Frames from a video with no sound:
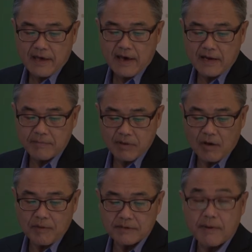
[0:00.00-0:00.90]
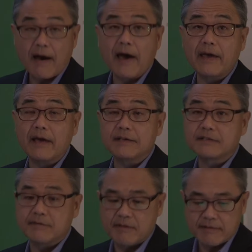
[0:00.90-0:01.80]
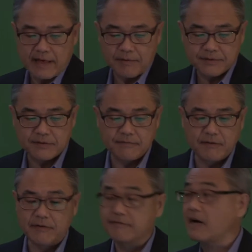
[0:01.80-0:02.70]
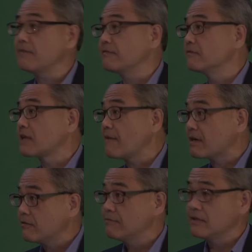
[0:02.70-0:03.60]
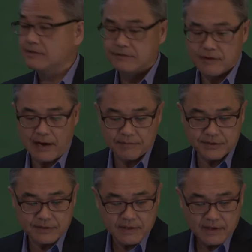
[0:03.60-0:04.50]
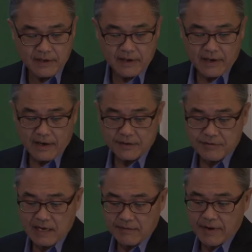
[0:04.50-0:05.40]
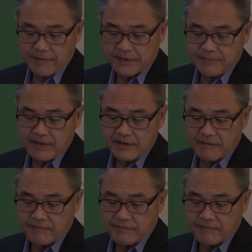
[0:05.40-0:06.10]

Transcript: and employment by 7,045 full-time equivalent jobs. And child rearing spending,